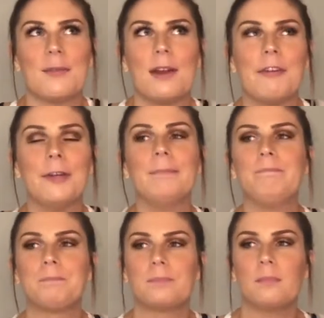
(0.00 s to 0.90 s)
whatever.
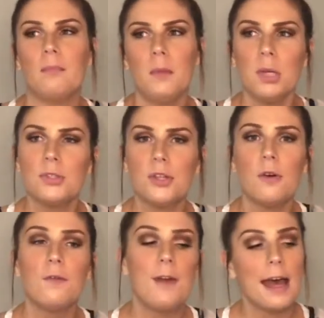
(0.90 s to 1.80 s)

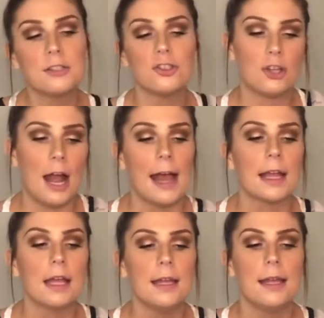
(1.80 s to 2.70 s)
So fast track,